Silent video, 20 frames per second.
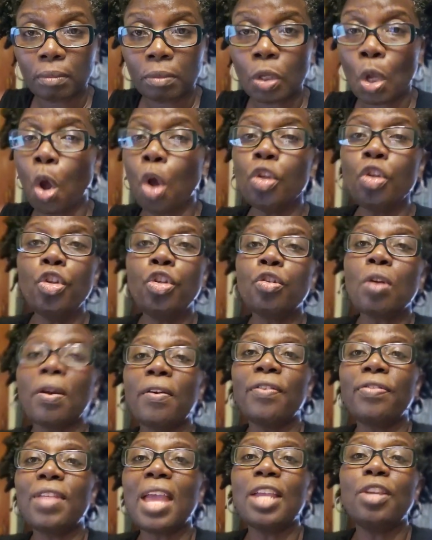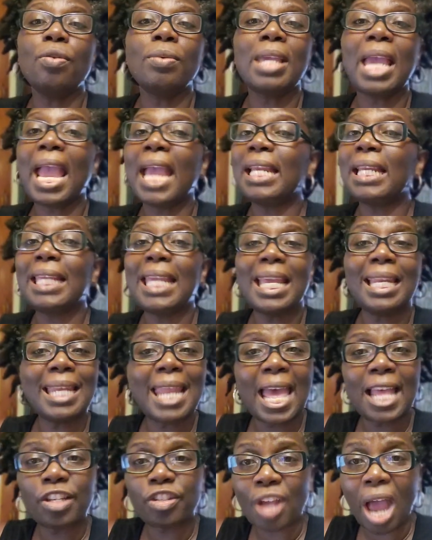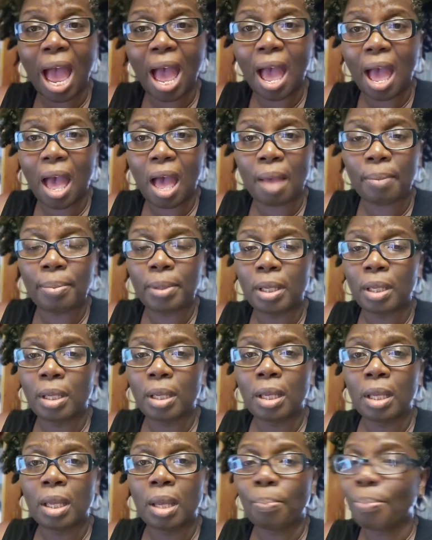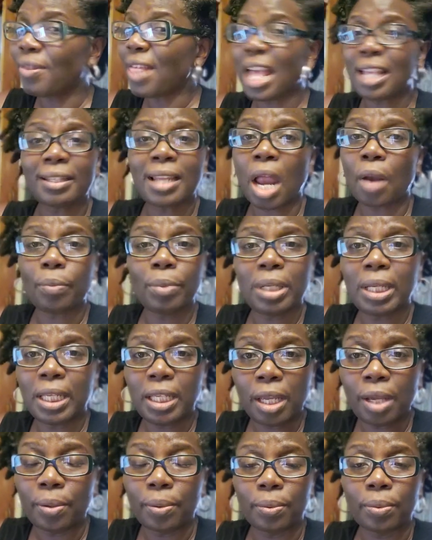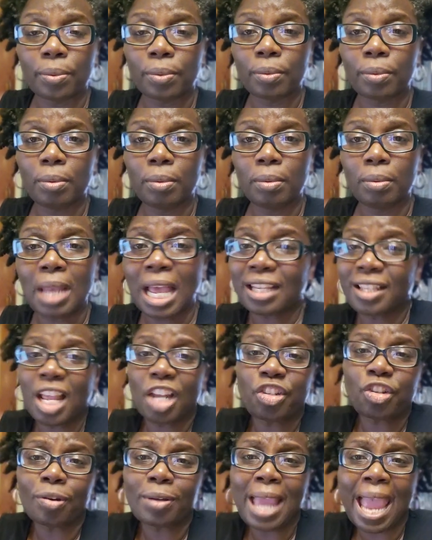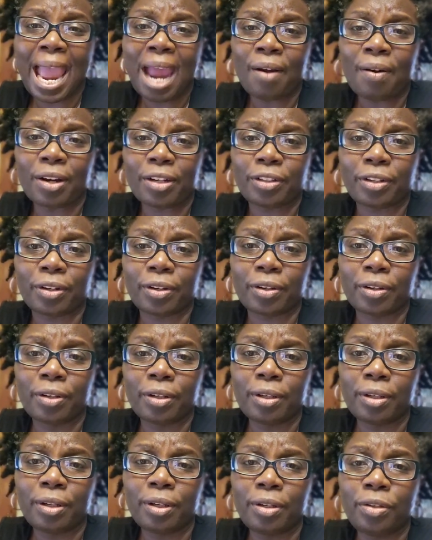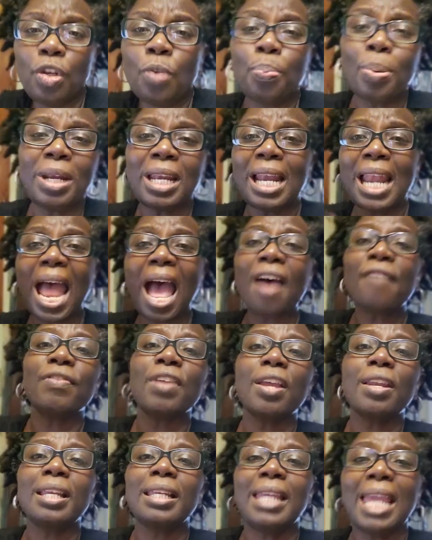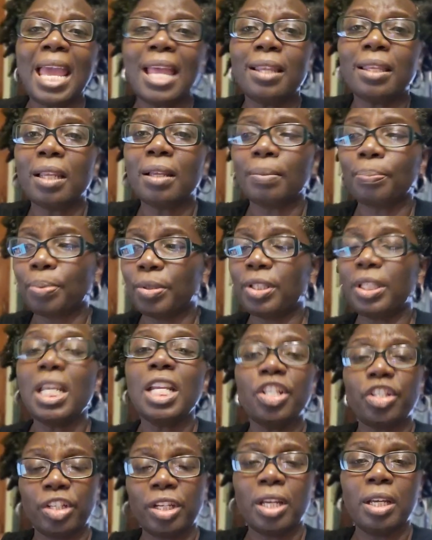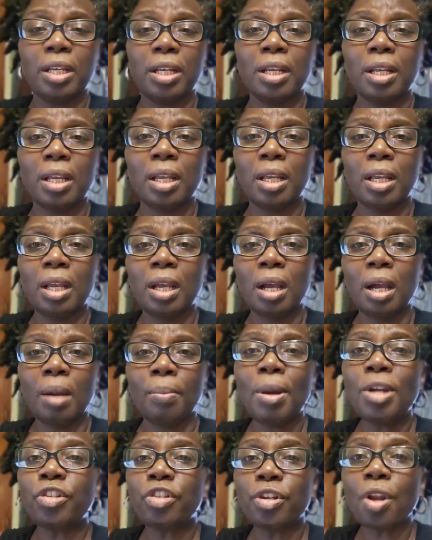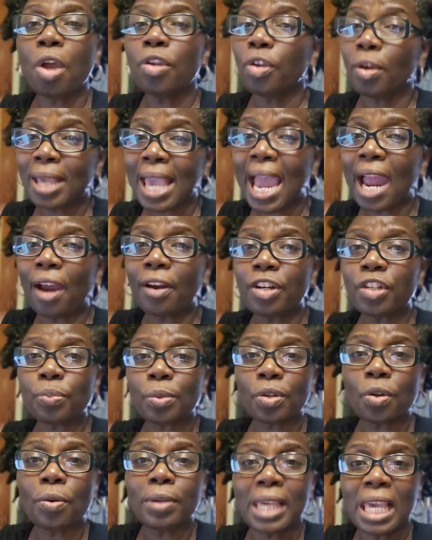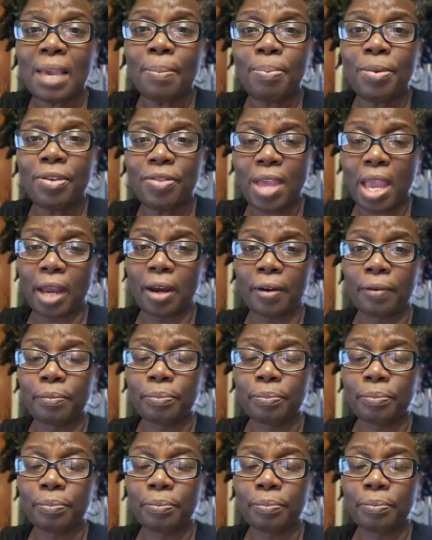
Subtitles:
Or you do everything you can to get that job, but that's not really you. That's not your character. You put that out there to get the position, but your character is what's going to keep you there.